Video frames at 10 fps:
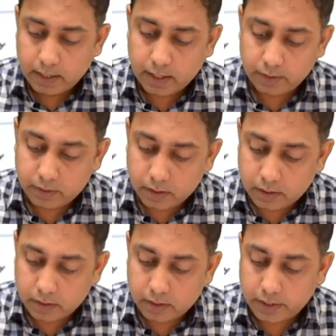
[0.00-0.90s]
and
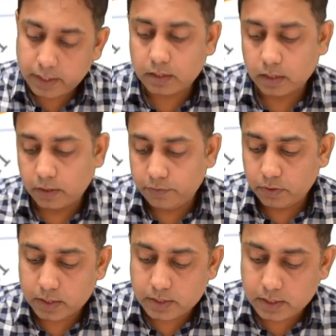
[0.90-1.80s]
the red curve you
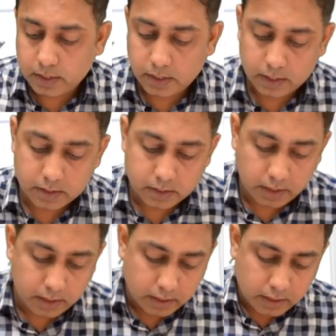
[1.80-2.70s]
can see is
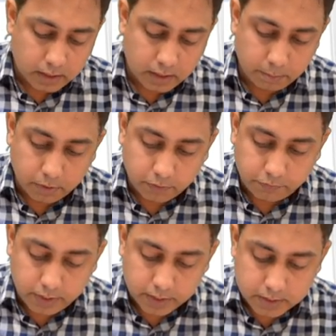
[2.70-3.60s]
the number of
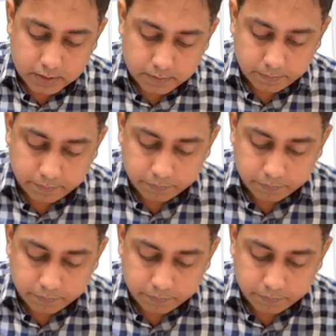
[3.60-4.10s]
deaths.